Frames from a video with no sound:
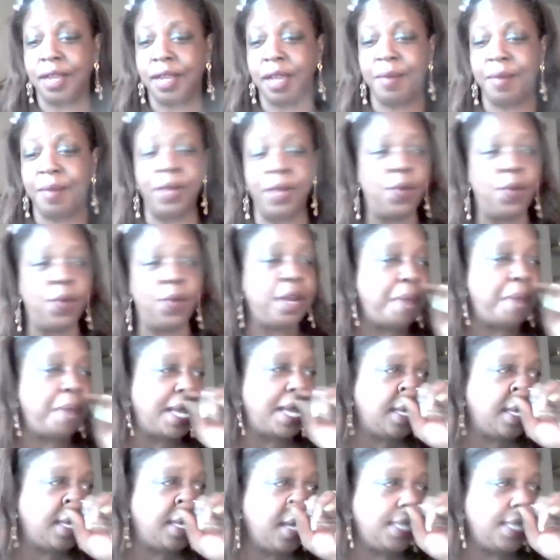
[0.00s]
I mean, one of
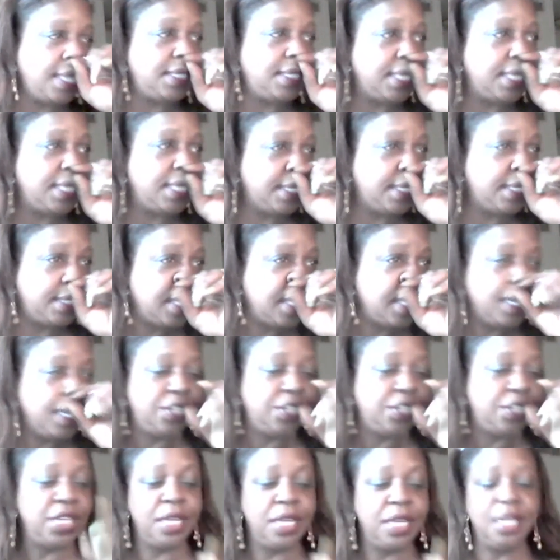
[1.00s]
my cousins,
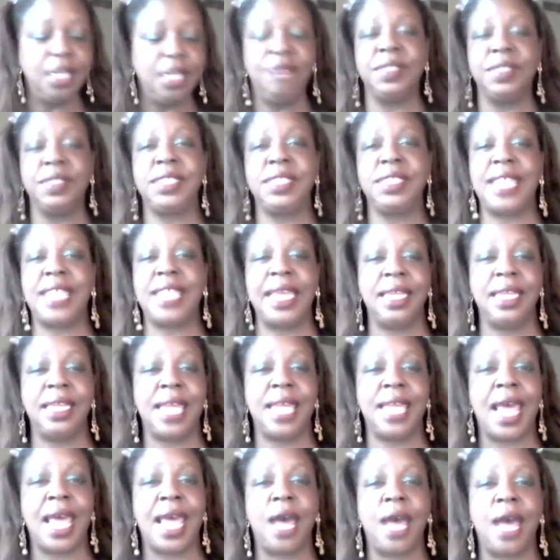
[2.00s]
she couldn't even stay in
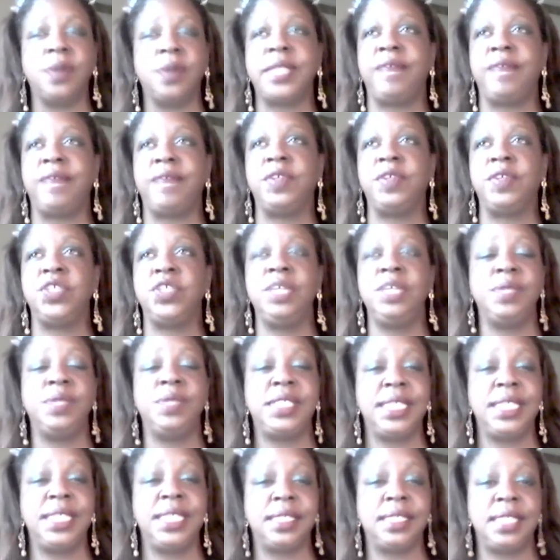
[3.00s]
the house after she
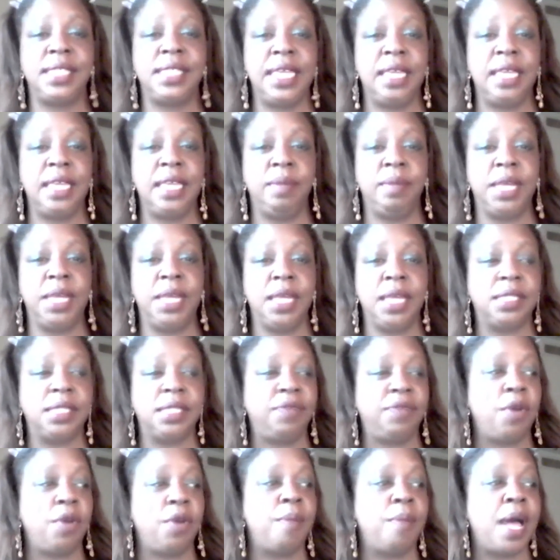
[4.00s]
was 16 because
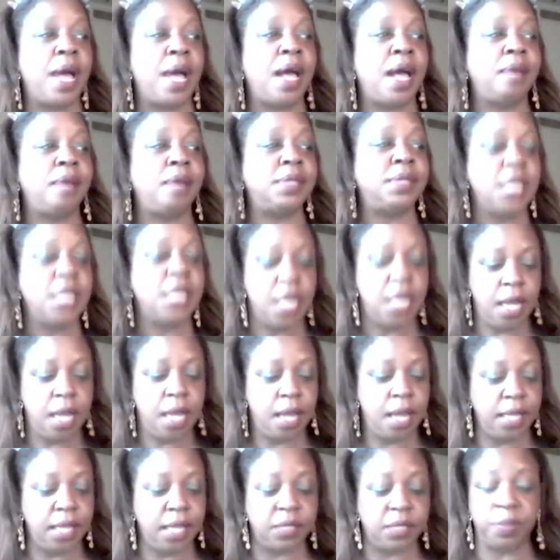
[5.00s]
of her mom's
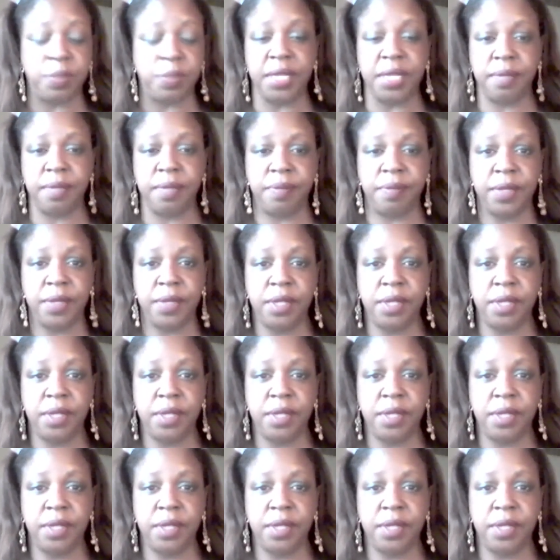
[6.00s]
husband.